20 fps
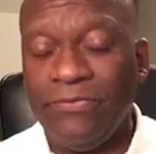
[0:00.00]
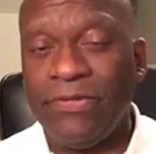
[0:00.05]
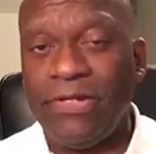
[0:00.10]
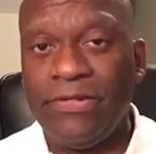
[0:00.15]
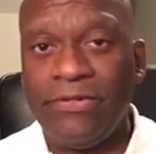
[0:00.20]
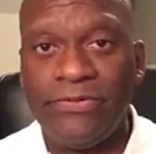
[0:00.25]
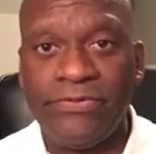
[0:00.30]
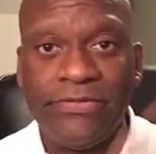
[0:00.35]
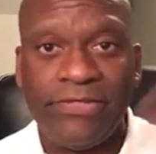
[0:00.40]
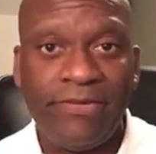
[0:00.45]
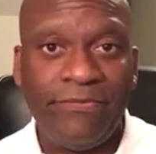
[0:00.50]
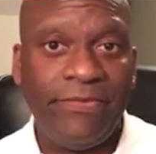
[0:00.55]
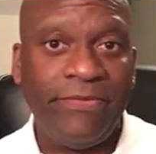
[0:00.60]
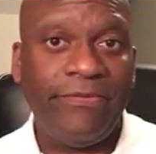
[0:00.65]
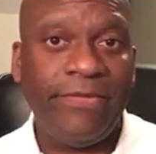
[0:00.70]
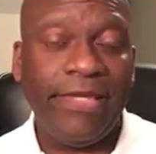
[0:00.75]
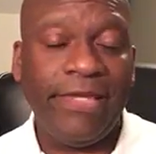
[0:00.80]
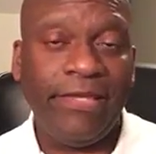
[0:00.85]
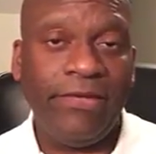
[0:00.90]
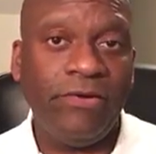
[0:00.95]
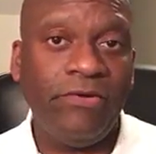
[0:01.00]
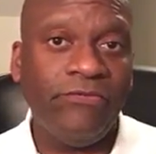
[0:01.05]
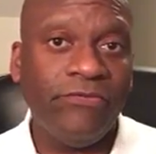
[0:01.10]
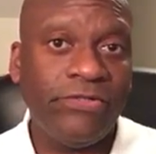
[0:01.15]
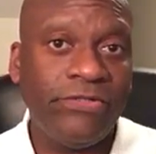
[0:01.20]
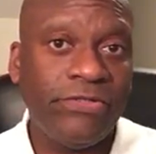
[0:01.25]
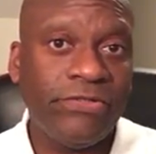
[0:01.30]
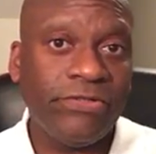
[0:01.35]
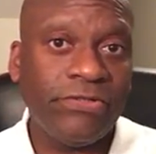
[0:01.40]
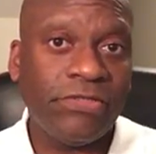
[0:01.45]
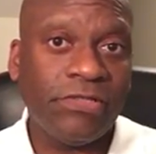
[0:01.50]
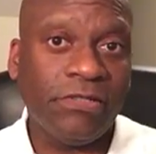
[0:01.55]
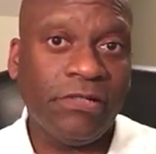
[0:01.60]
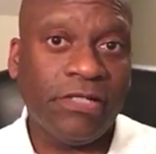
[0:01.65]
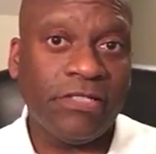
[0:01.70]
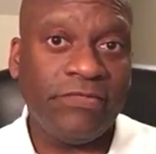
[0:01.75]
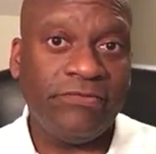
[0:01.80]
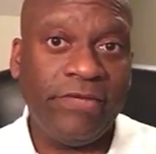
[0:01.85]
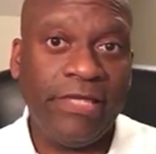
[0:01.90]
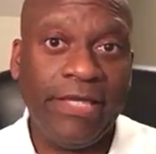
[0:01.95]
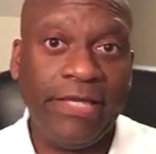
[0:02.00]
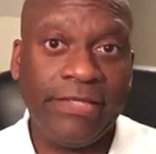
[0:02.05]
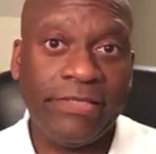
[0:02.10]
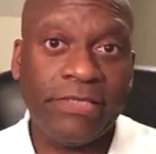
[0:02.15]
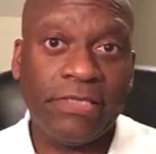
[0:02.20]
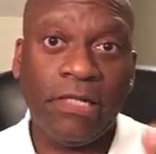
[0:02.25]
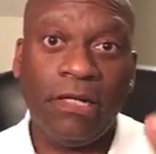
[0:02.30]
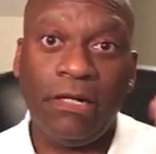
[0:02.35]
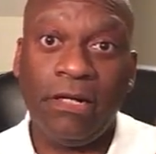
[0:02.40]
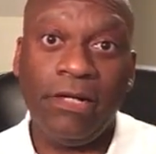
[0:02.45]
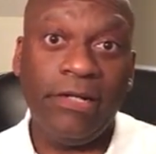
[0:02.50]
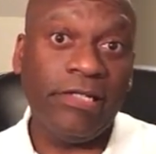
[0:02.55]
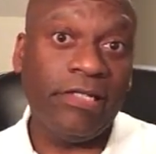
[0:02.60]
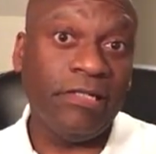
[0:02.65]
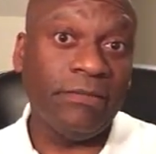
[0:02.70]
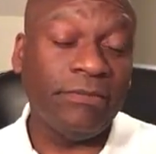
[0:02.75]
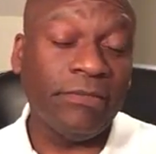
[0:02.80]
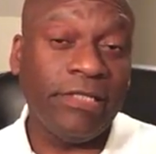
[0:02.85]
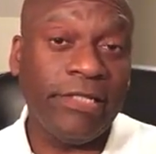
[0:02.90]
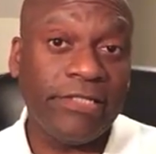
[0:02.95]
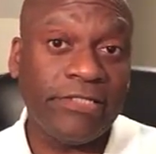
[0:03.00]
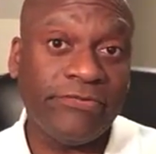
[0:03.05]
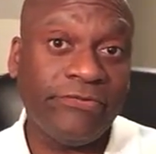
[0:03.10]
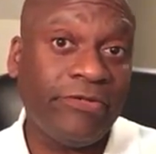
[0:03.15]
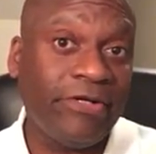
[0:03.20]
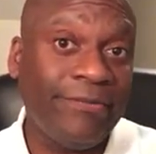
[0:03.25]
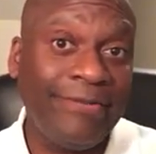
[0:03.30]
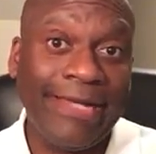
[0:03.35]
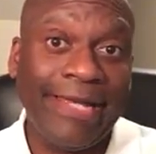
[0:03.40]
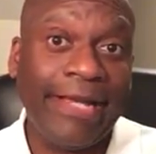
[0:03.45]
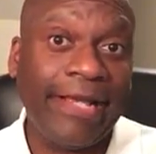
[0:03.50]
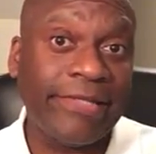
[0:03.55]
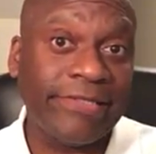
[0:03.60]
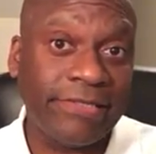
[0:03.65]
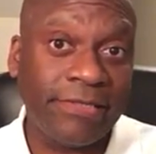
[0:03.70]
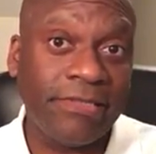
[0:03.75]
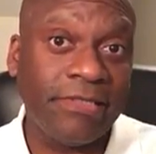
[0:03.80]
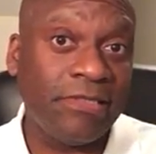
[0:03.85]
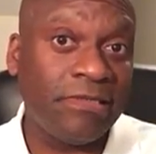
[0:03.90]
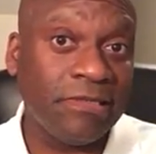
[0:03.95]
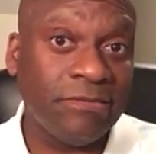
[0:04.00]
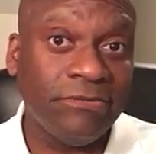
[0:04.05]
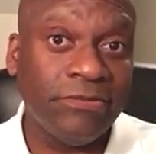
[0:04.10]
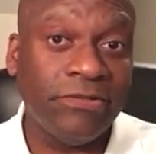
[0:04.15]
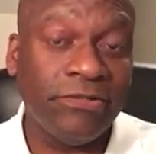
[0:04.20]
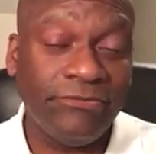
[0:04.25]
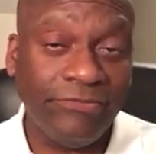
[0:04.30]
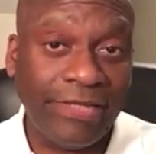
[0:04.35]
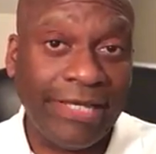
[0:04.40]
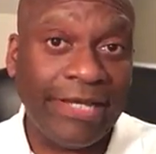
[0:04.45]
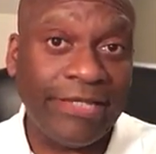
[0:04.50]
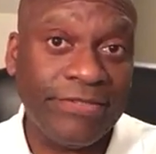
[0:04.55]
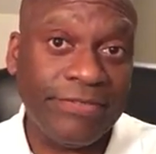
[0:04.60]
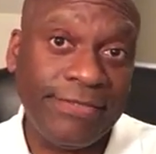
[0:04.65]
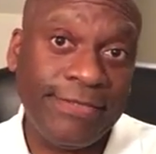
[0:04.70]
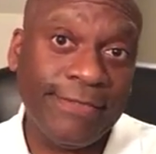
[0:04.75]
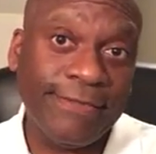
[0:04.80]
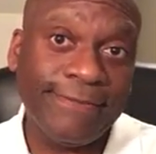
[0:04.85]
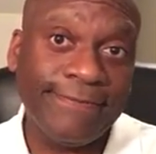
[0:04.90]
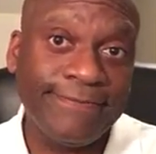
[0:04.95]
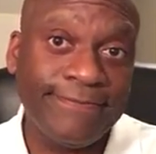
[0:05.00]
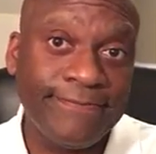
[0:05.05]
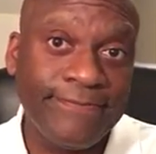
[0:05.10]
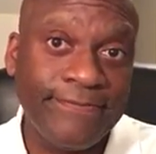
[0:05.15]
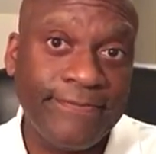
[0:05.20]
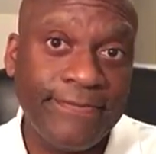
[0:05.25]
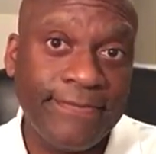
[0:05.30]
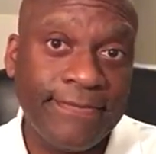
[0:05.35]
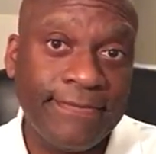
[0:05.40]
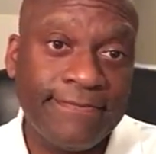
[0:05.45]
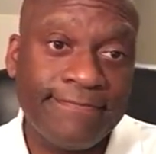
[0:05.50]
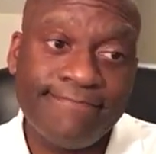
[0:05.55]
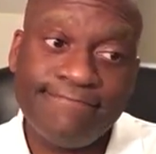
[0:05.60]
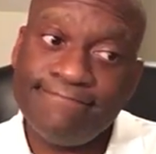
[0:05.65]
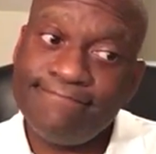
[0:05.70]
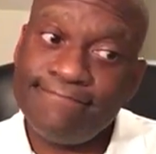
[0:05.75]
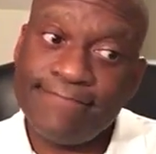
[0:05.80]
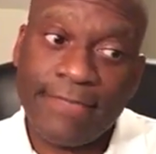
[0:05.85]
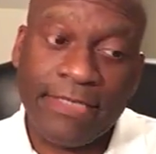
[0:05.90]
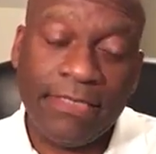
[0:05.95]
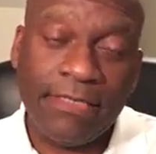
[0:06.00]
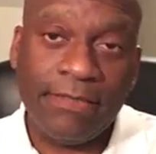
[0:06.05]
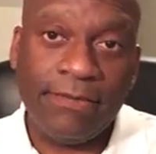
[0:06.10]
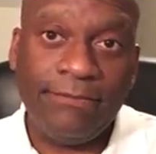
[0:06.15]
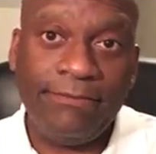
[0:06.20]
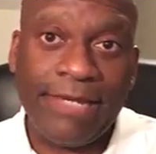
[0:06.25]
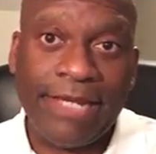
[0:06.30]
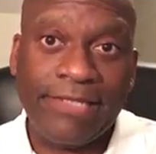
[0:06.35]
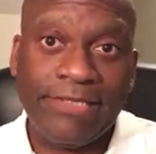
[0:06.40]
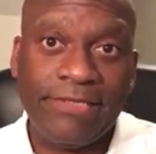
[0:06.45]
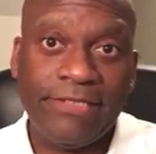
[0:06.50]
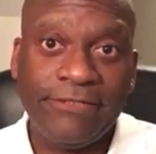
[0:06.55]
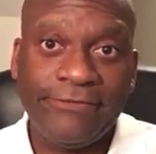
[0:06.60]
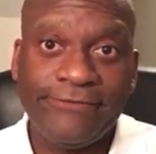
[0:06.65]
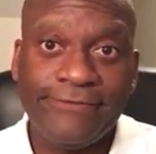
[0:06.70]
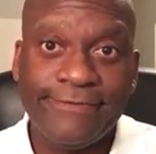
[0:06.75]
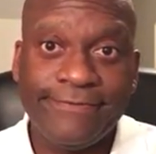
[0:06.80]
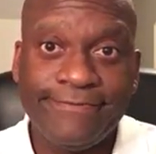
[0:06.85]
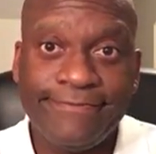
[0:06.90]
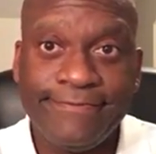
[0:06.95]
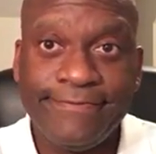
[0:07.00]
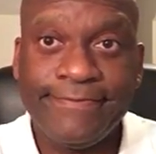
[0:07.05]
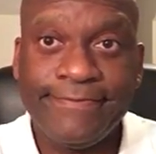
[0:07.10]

the Raiders have been making overtures to Las Vegas, arguably as far back as December of last year. Bad stuff.